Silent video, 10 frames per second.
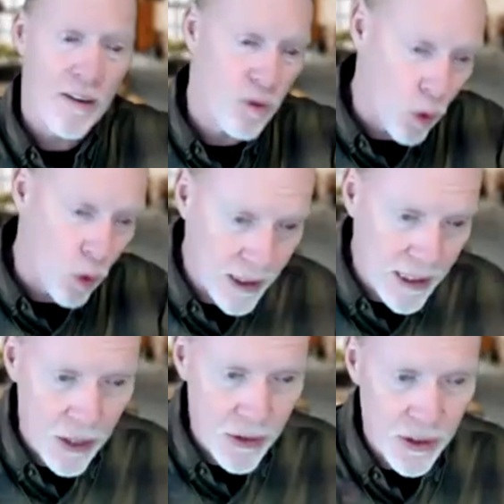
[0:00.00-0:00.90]
And I've
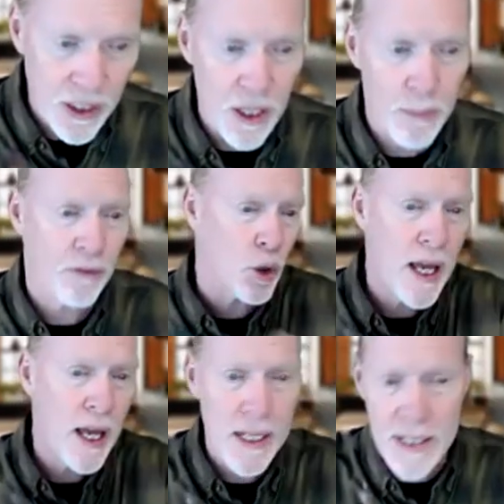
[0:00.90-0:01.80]
worked out the number of
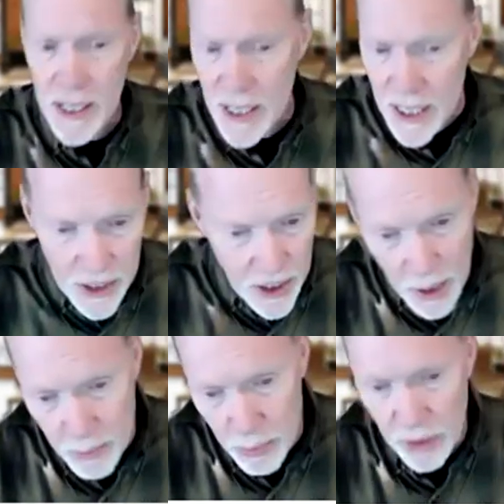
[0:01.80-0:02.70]
treads, the
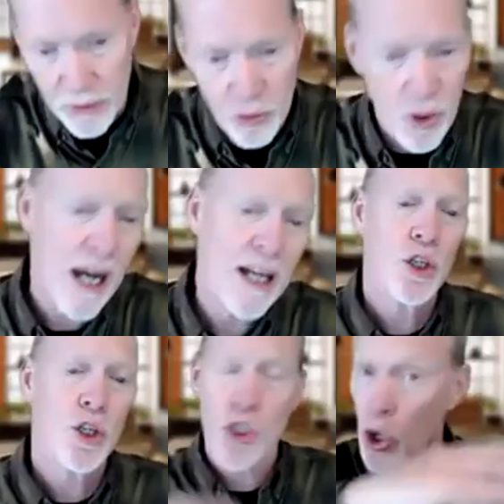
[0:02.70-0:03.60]
number of
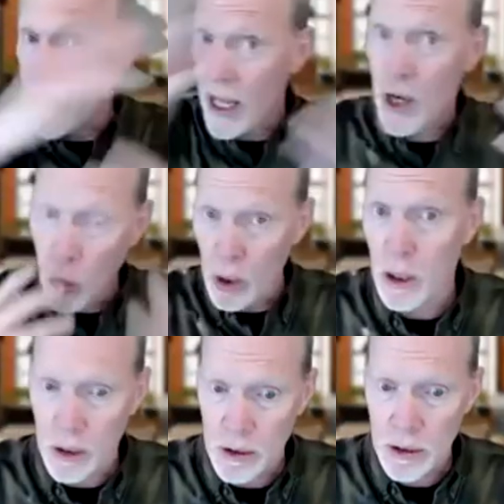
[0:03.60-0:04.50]
risers so that it
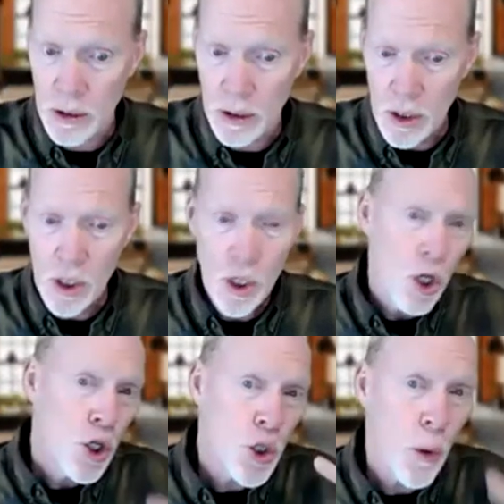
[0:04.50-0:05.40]
works.
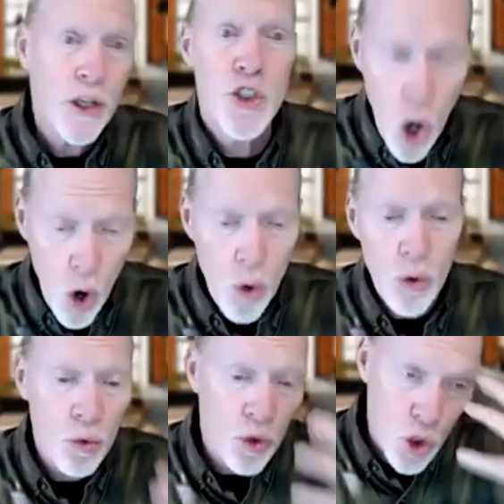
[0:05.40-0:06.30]
So I
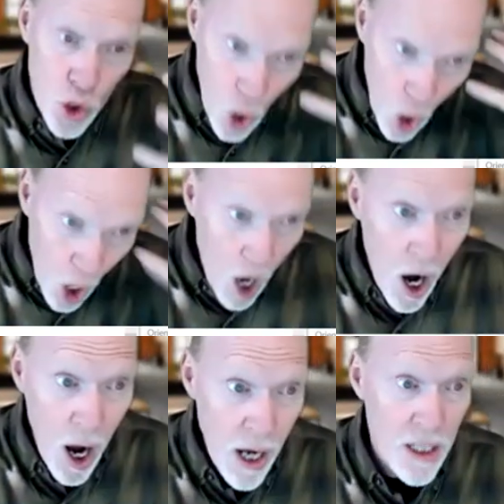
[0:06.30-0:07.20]
don't
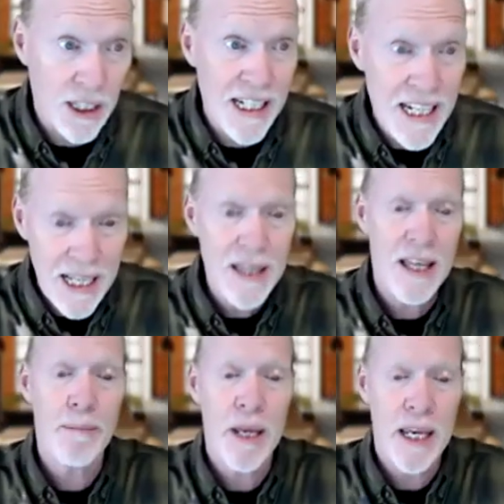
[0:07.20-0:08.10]
honestly
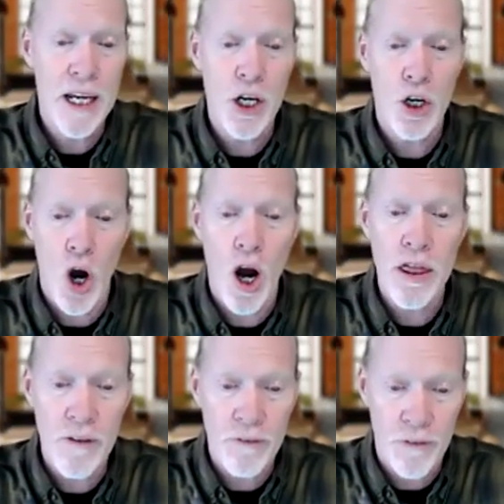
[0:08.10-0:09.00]
need them here
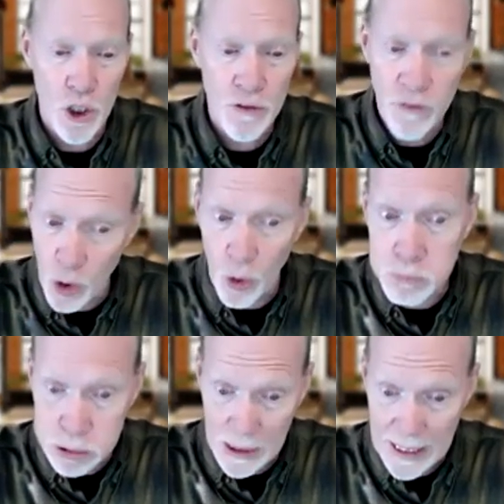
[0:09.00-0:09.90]
on the first
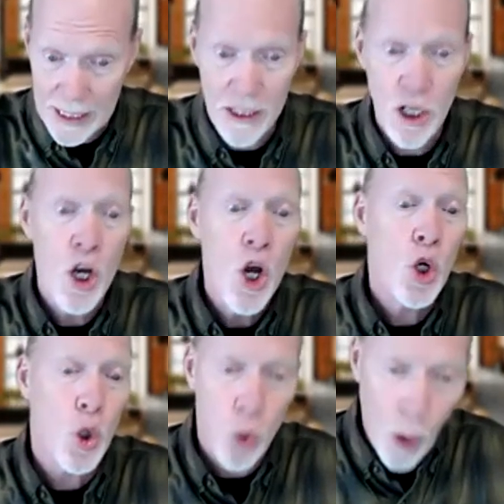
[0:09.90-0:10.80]
floor plan,
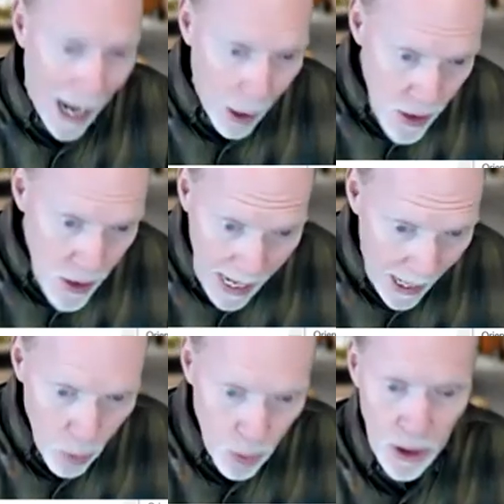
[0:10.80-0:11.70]
crowding
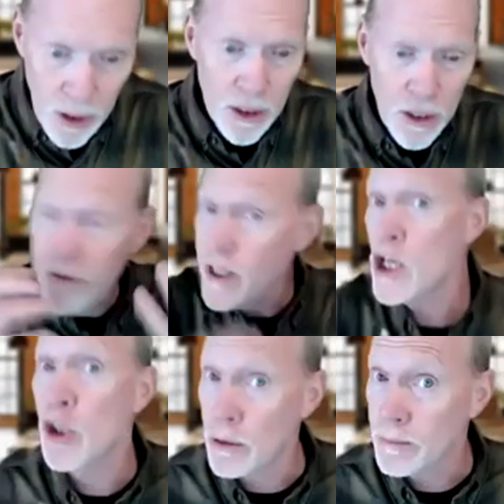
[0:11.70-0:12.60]
out the
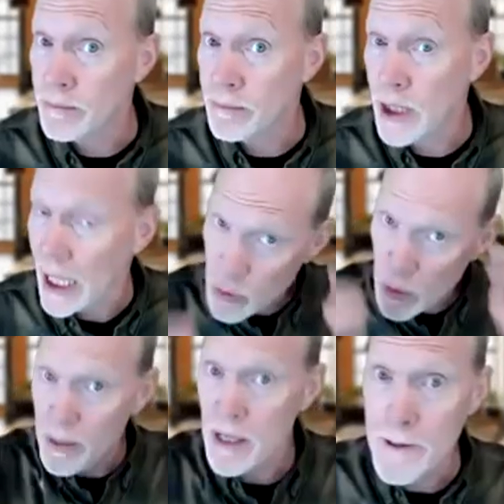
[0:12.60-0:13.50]
view. You guys
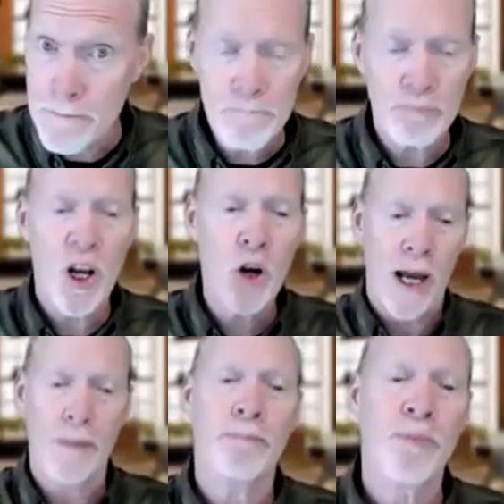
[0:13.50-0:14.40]
with me?
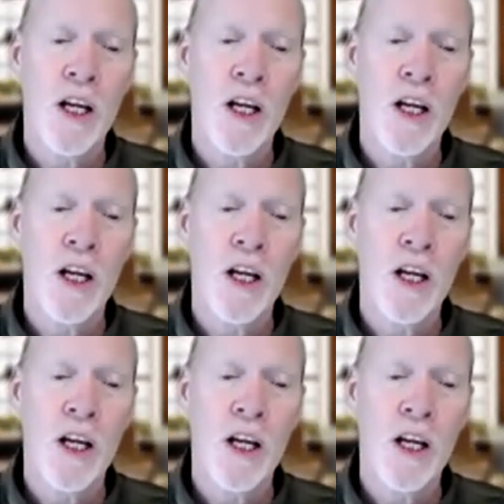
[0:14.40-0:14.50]
Okay.